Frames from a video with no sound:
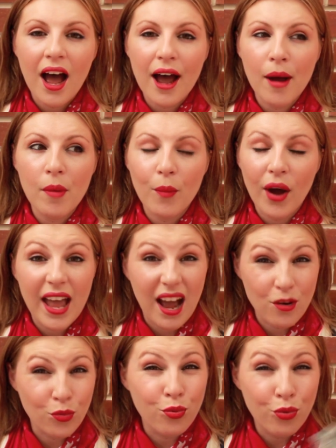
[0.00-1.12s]
Um, but
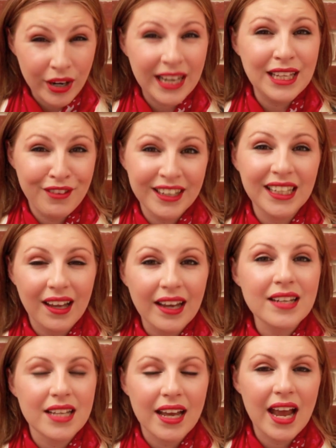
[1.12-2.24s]
I, I really, really
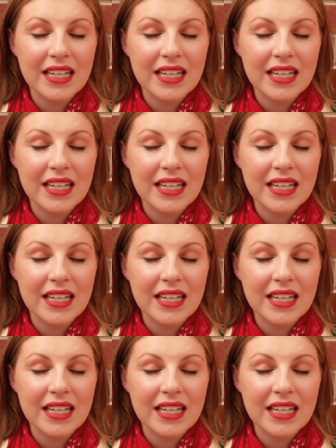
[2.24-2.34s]
liked it.